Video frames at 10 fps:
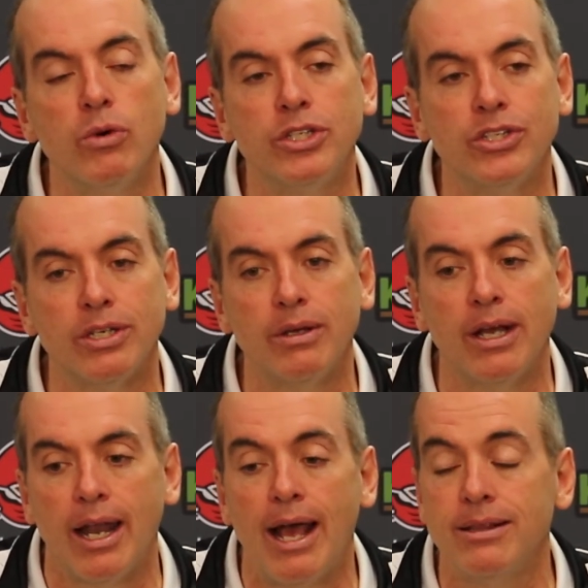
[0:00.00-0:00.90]
which has
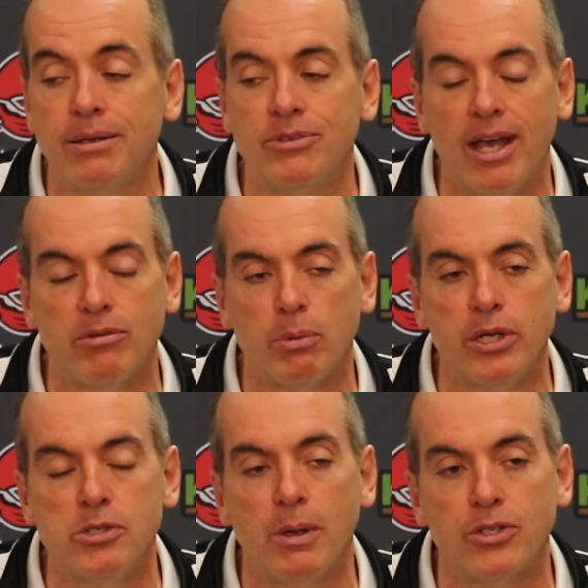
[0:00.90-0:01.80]
allowed them to have a
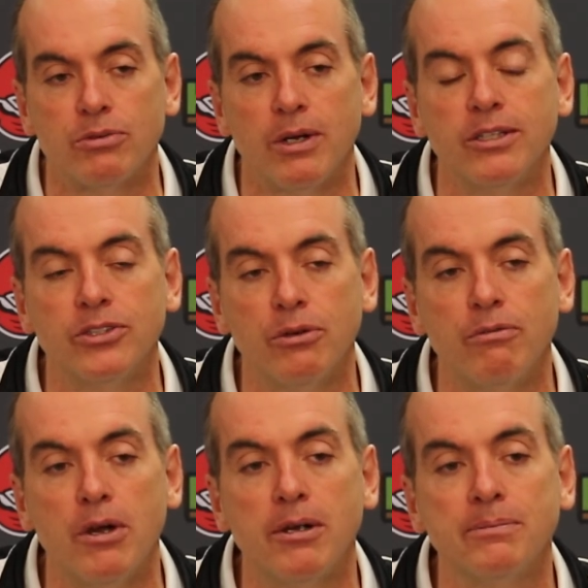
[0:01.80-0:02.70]
pretty special run so
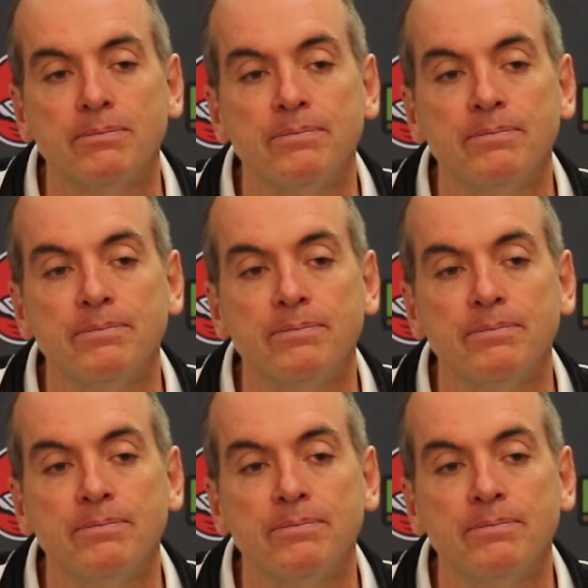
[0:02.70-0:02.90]
far